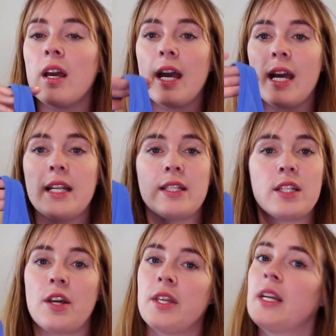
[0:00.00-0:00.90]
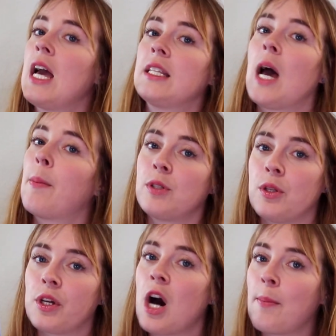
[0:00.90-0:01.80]
And nothing has happened to
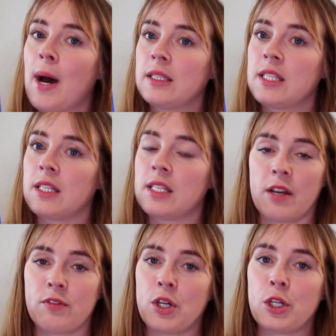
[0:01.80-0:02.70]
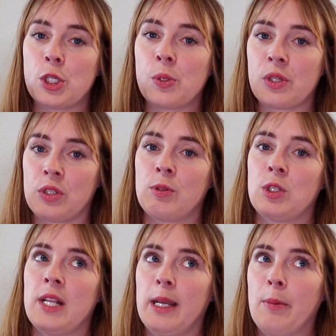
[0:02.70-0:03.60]
the cup pads since I've started doing this, which
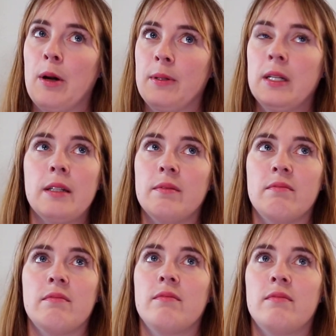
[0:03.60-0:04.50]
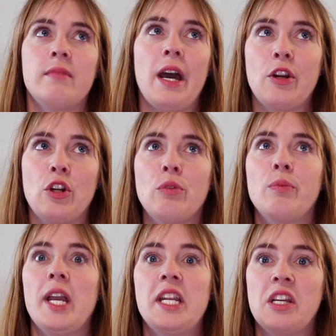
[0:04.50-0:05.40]
is like probably, I don't know,
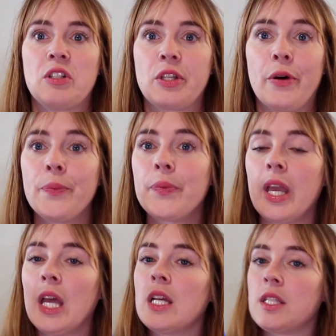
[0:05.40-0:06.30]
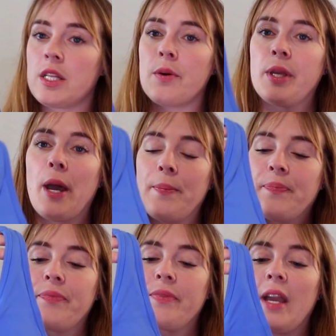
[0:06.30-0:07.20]
8 years ago. So yeah,
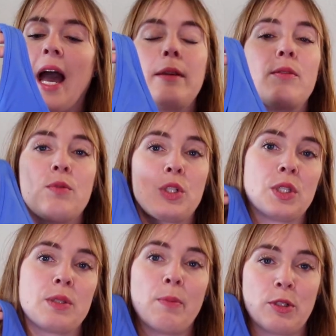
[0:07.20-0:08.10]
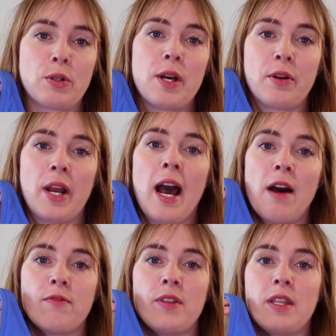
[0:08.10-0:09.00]
I'd just much rather
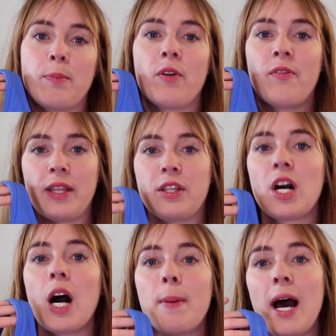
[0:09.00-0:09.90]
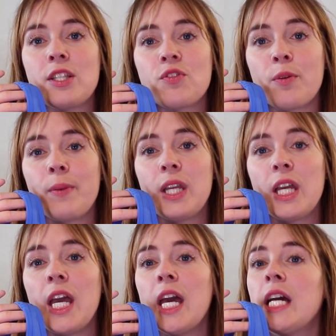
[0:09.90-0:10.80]
have that they provide the cup pads for
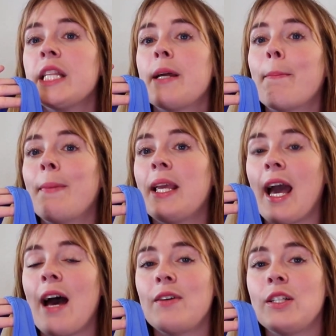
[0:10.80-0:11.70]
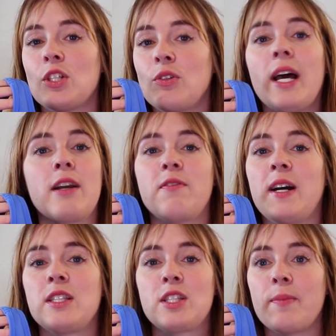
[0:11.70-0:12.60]
me than me having to like
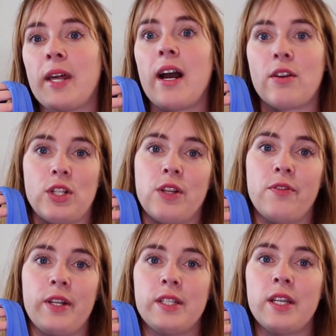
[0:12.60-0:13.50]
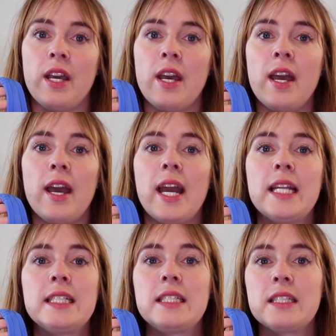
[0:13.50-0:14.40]
find some that actually fit.
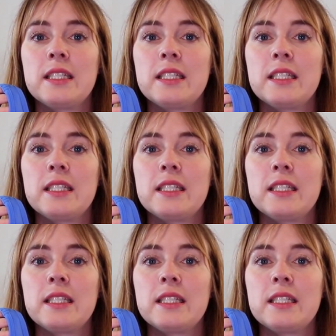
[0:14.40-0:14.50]
And